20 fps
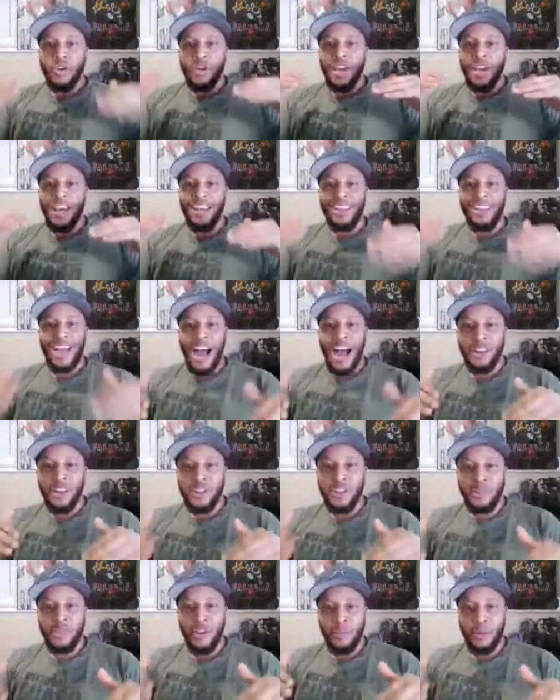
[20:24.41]
In college
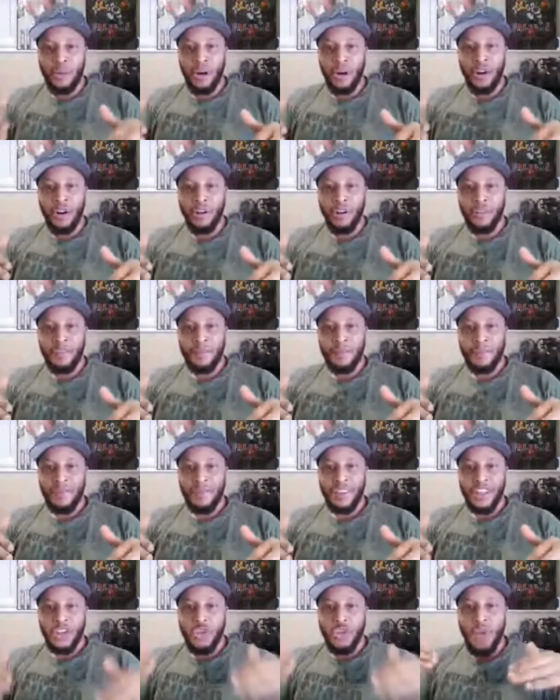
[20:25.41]
football,
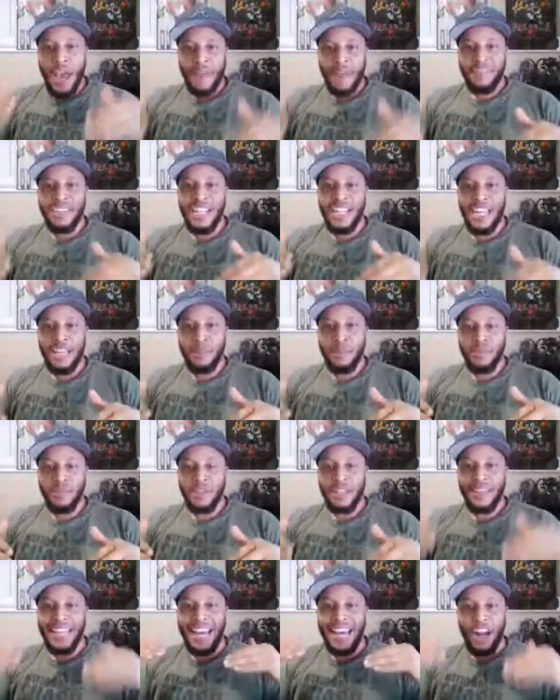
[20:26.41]
you have teams
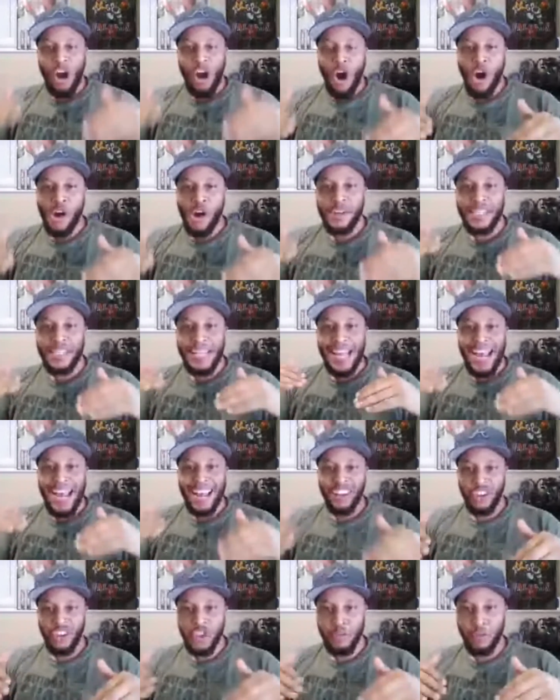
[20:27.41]
that aren't
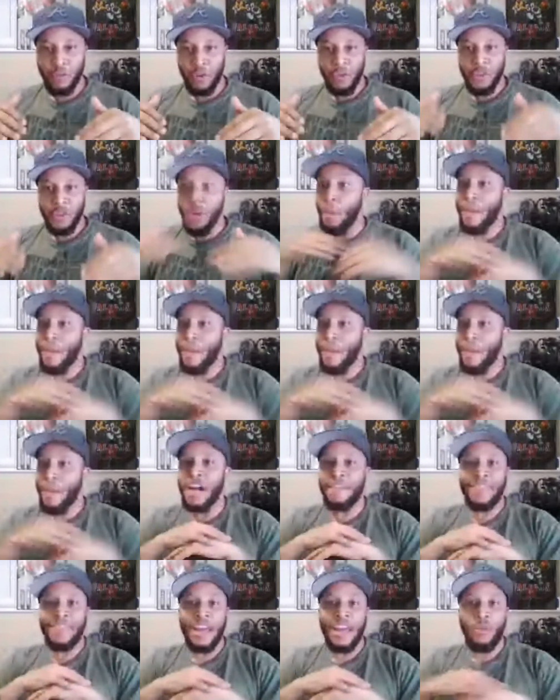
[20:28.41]
eligible, no matter
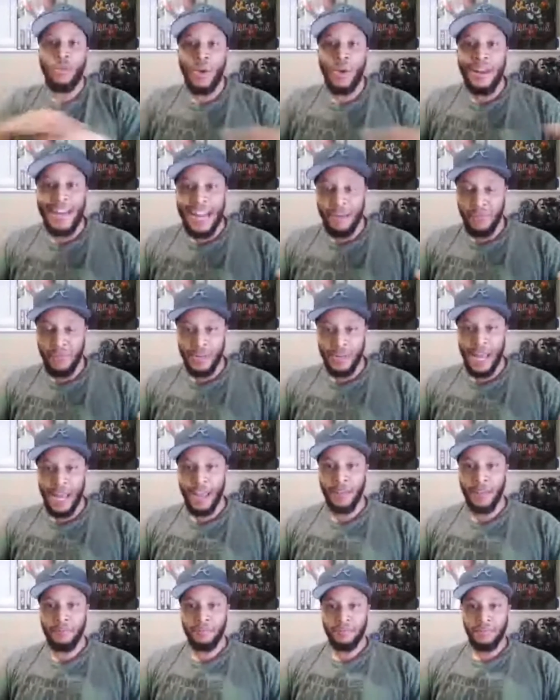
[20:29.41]
if they win every
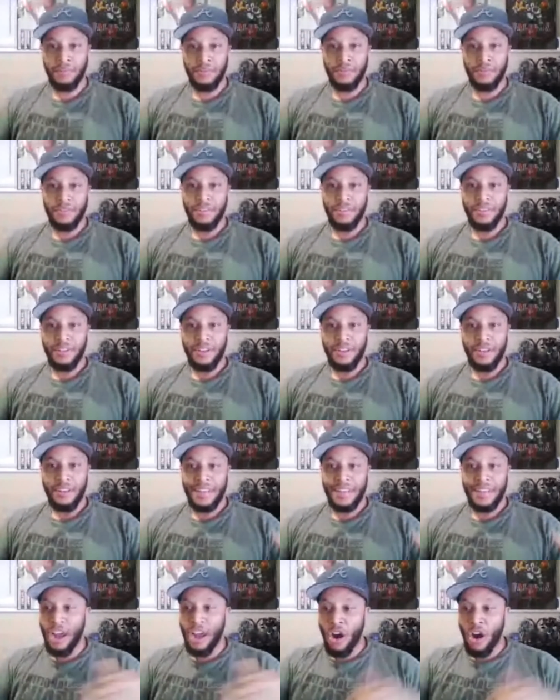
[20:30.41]
game.
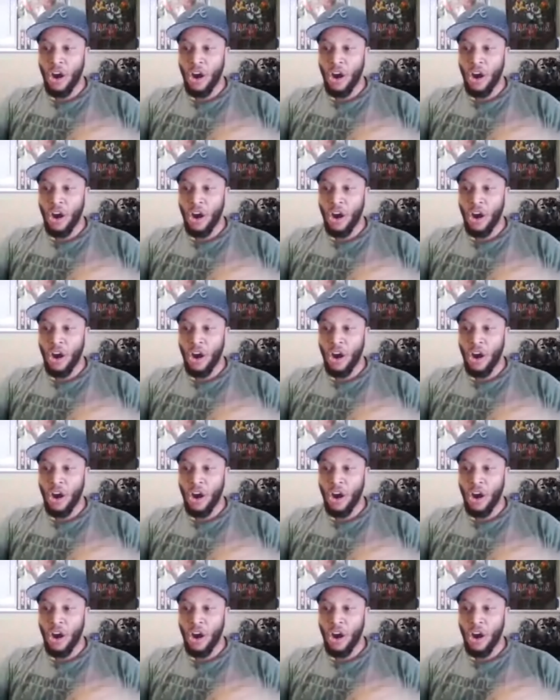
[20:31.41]
They aren't.